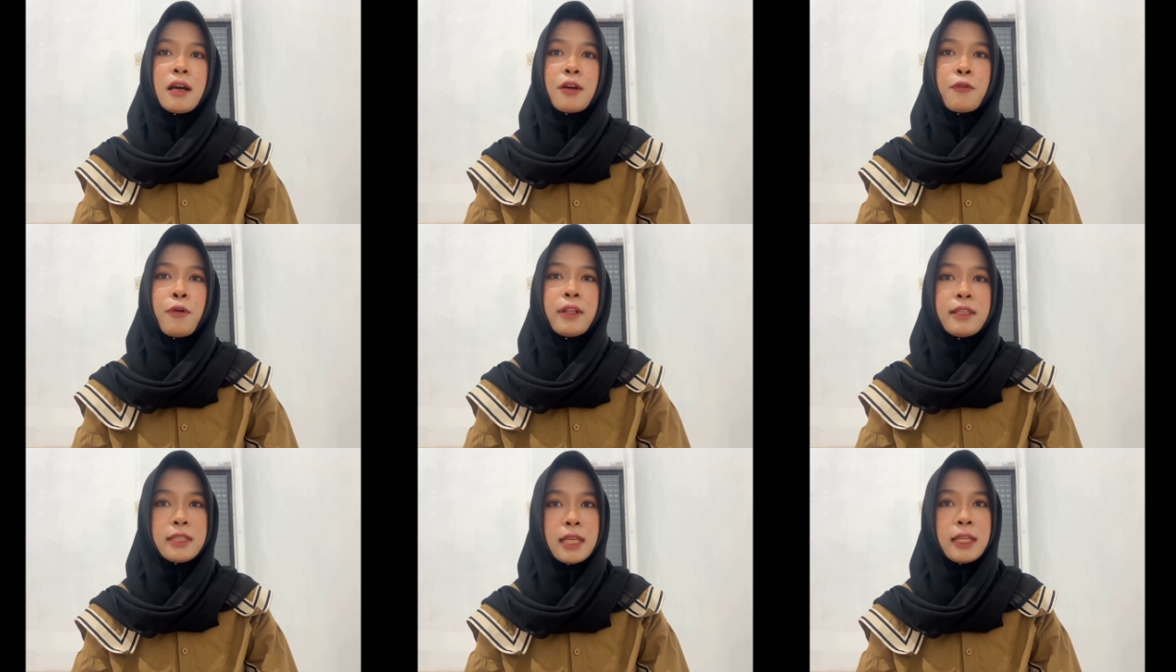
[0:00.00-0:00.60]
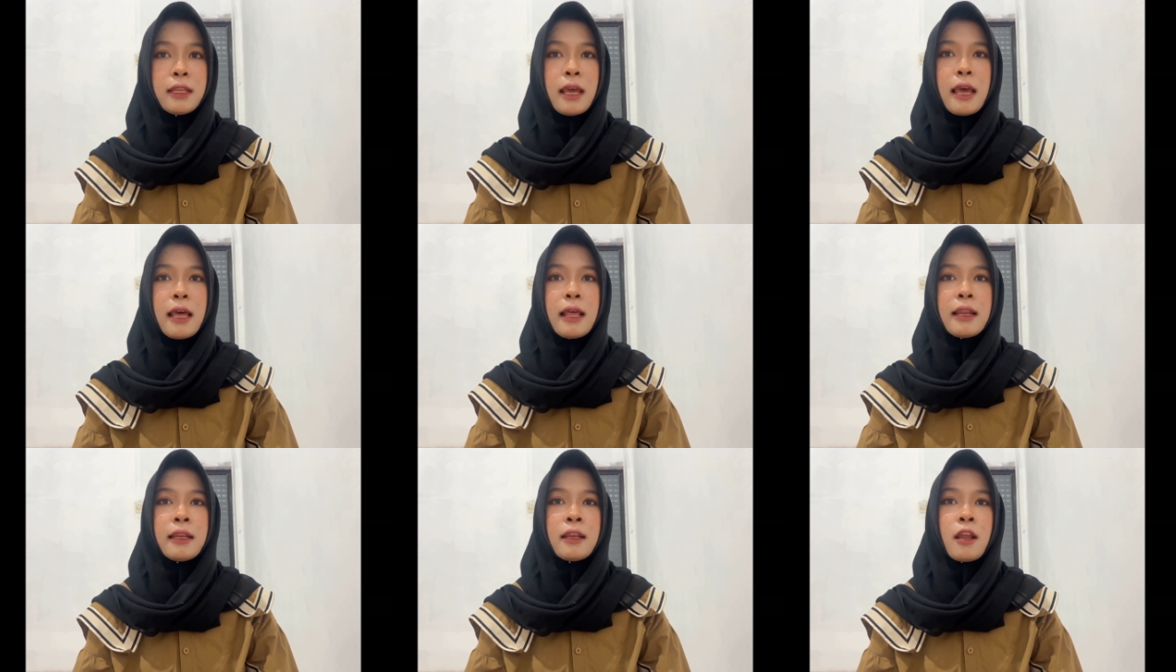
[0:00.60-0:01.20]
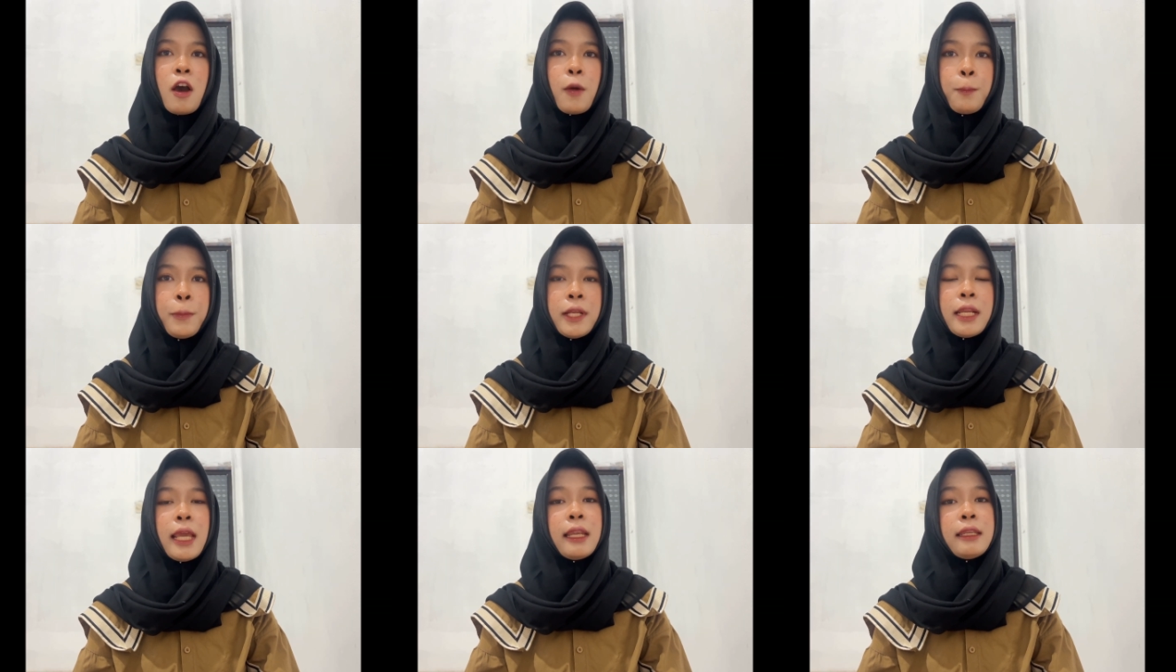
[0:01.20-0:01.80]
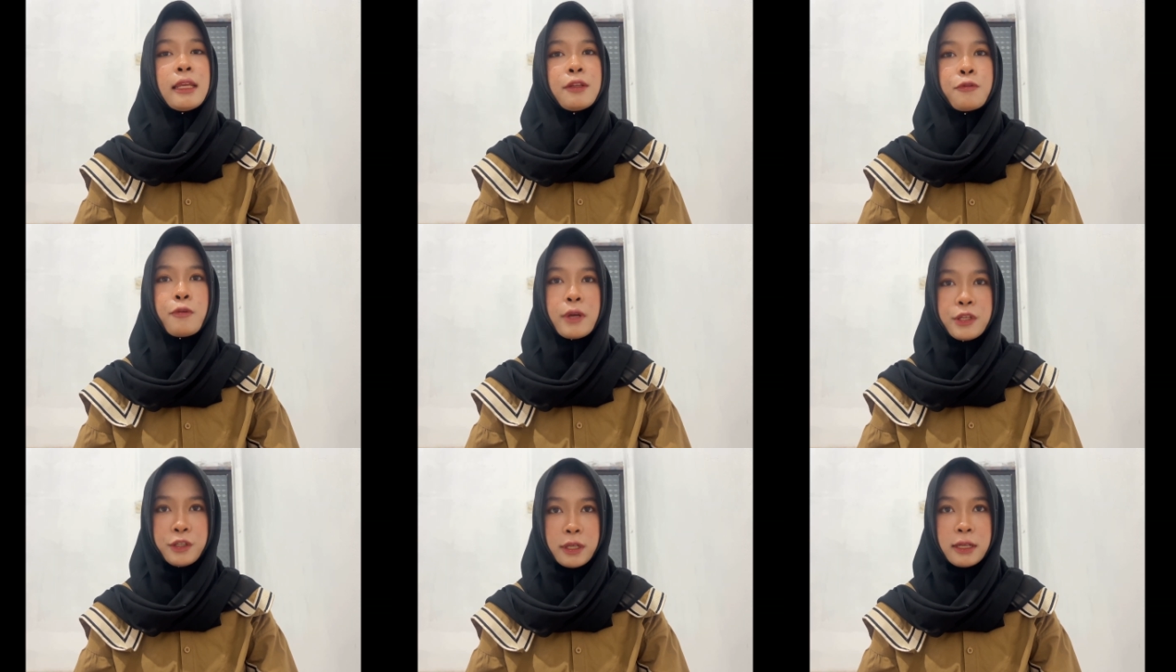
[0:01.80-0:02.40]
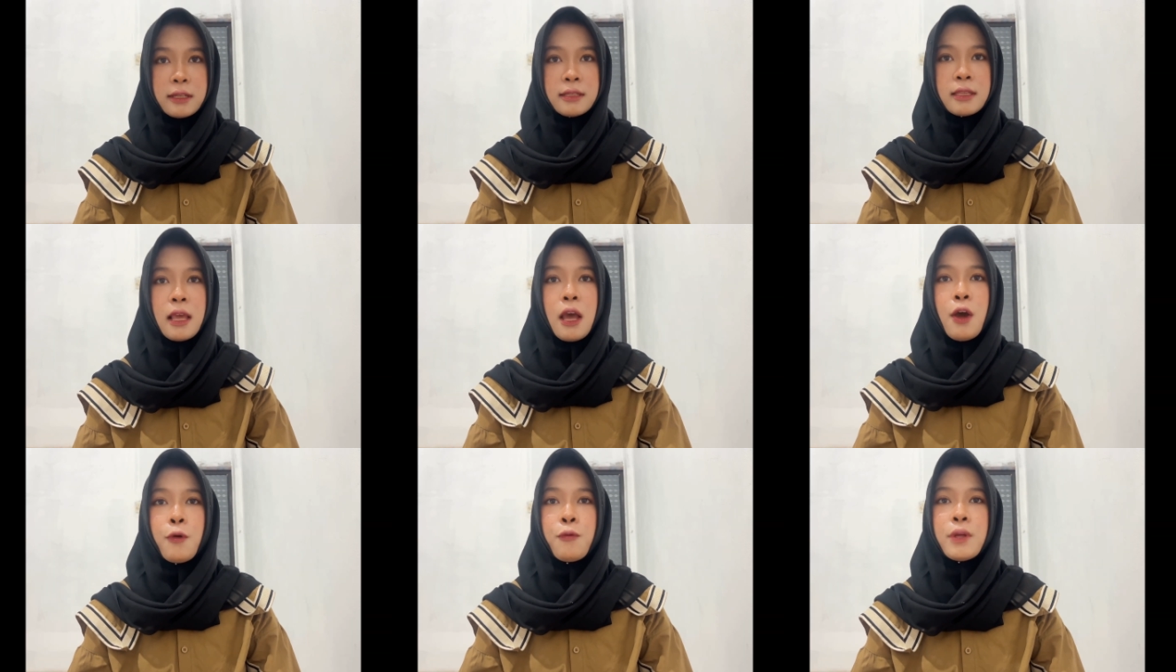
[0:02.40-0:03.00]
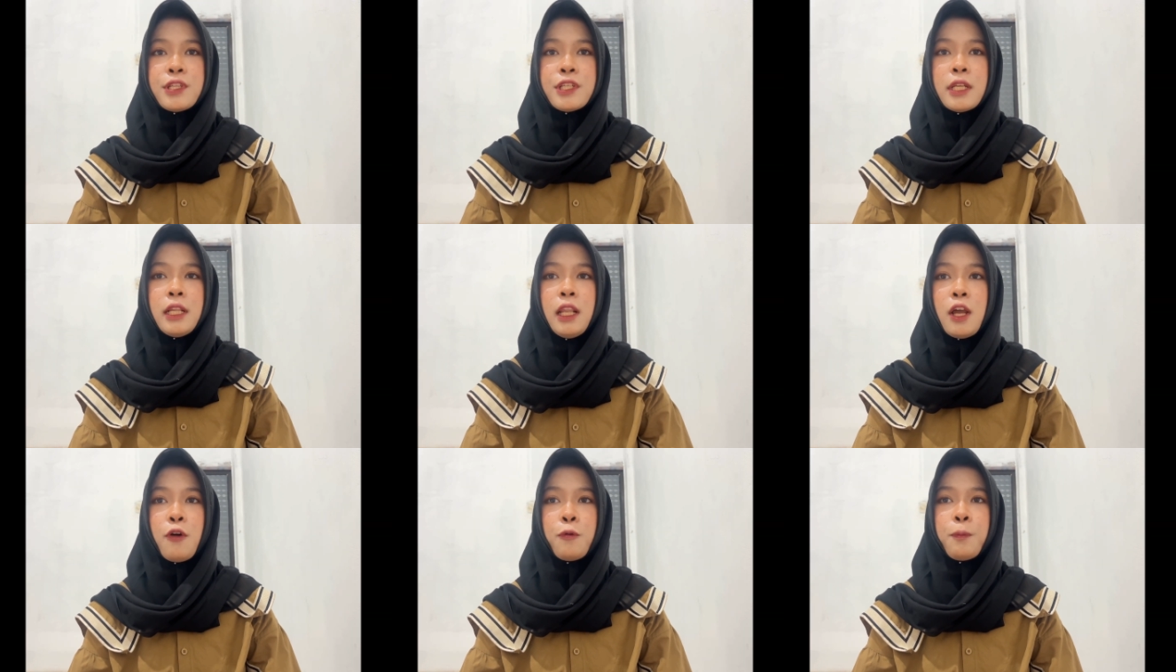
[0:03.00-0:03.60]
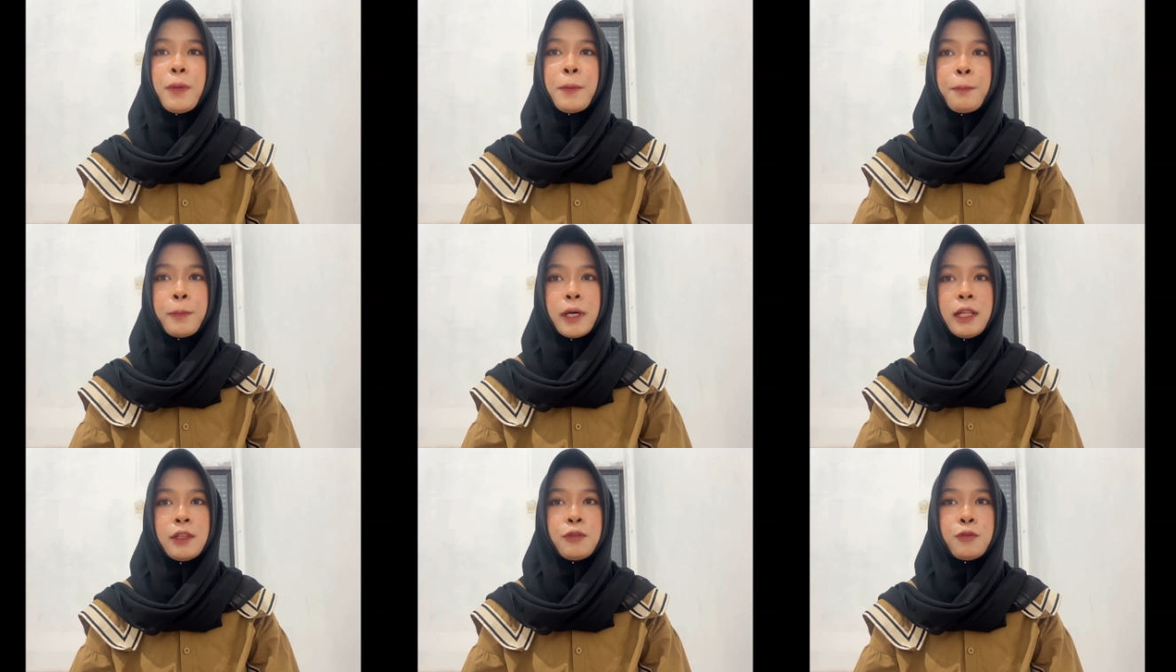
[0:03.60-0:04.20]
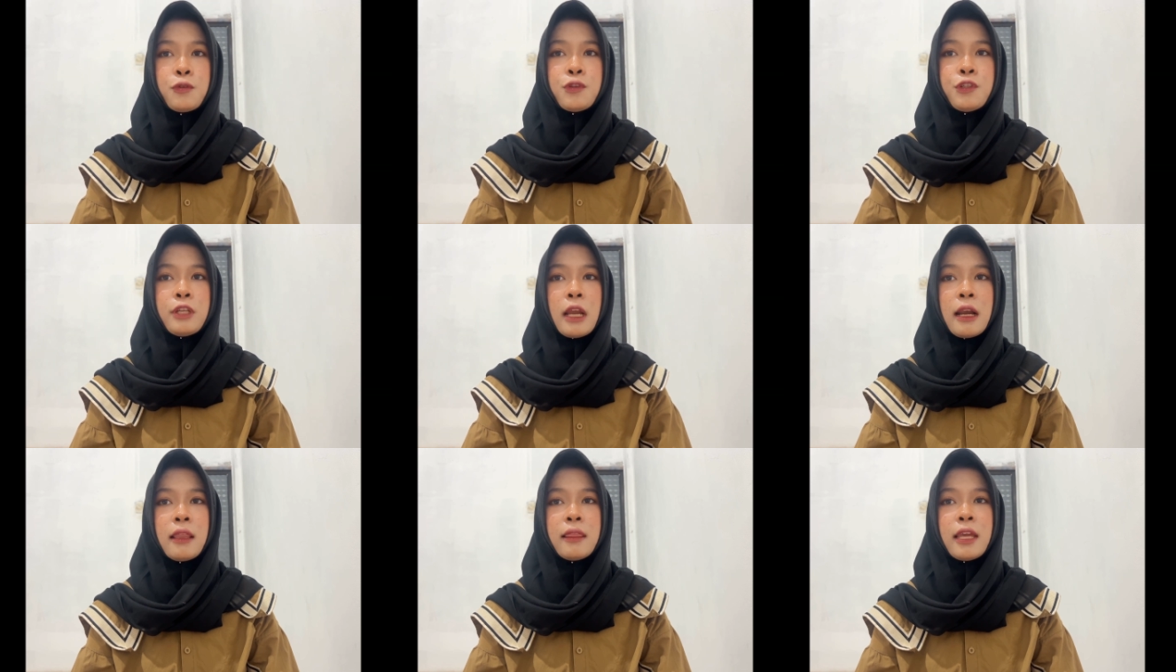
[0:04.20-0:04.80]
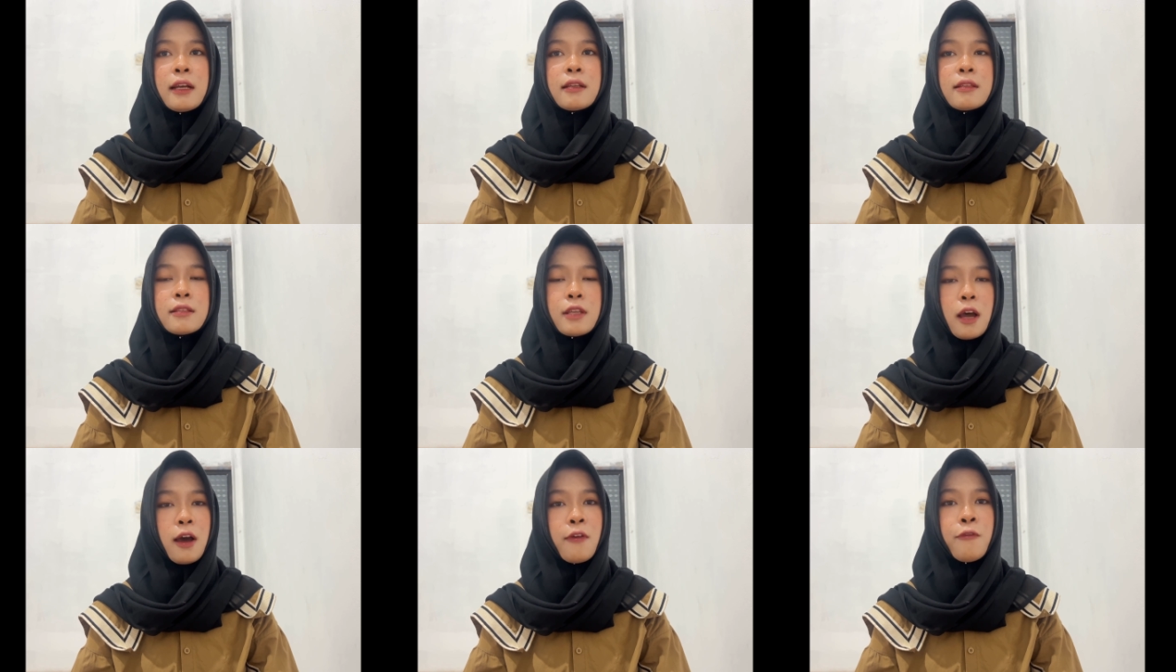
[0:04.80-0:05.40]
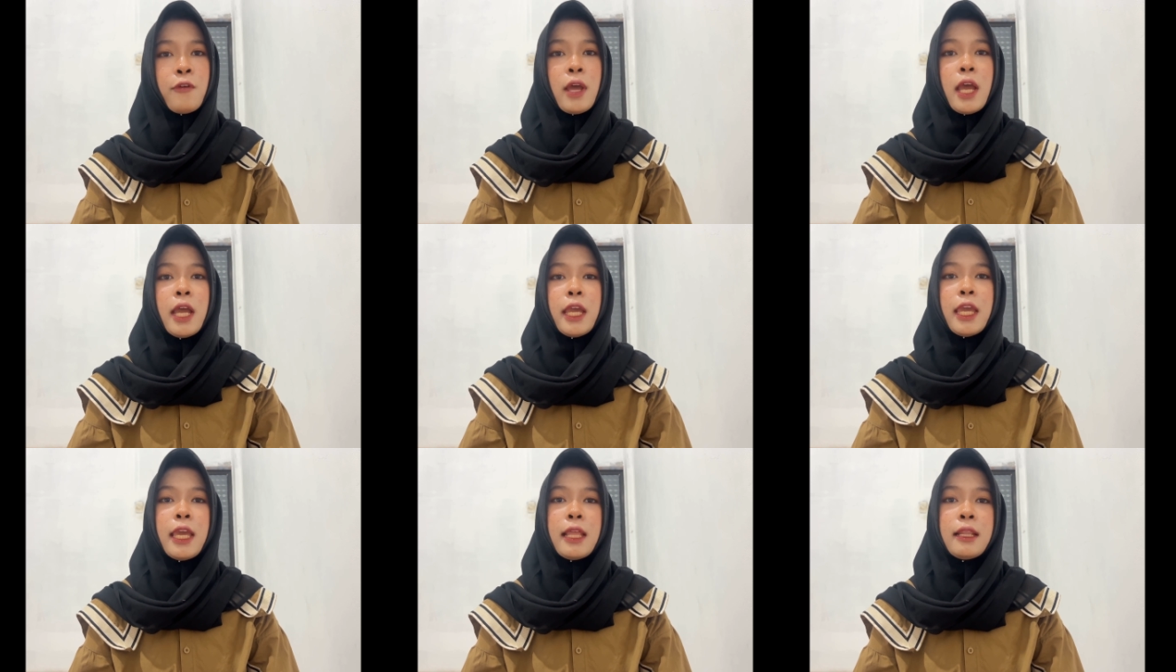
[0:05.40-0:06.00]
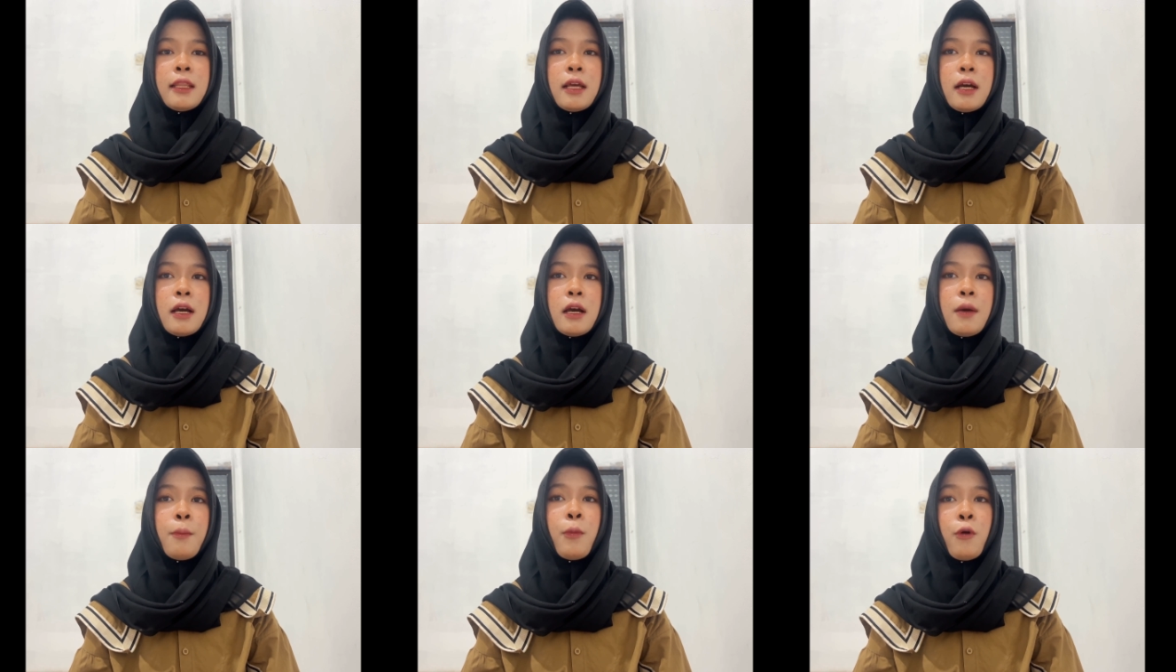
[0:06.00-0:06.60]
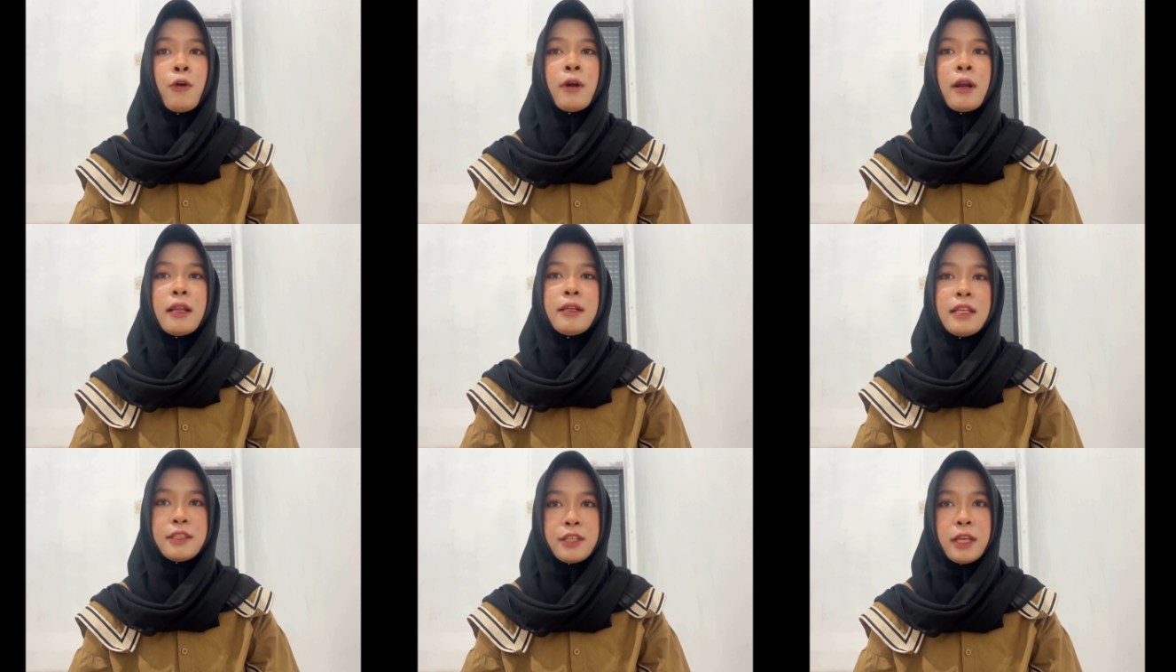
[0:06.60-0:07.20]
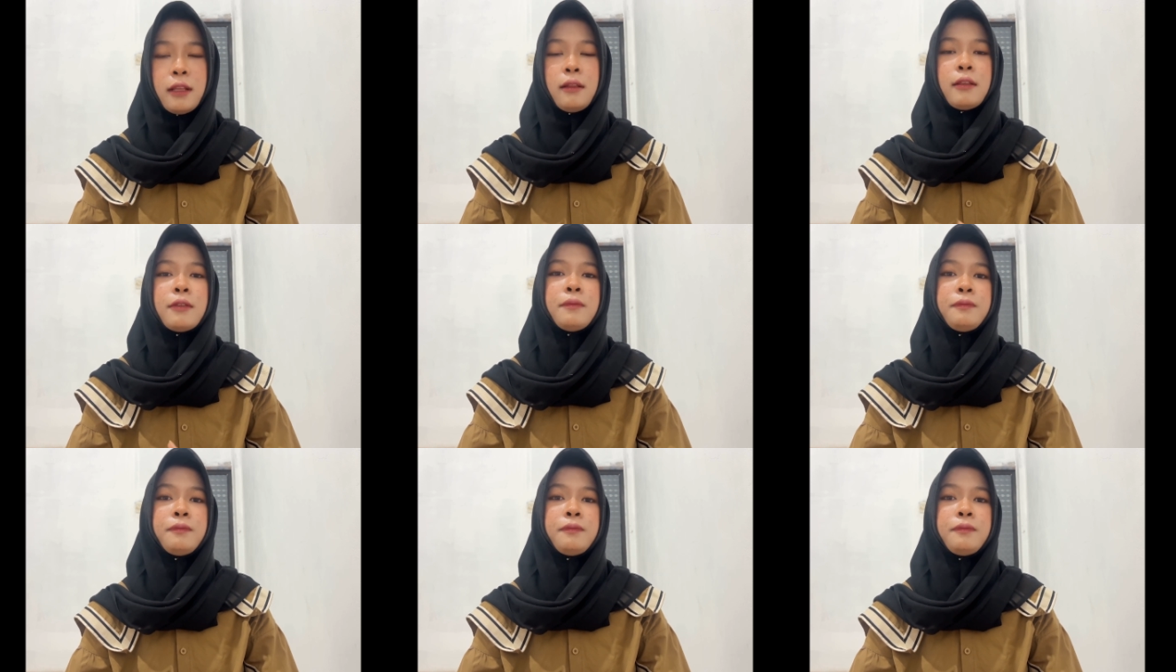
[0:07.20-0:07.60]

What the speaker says: quantitative, and open-ended questions, which allow people to share their thoughts in more detail.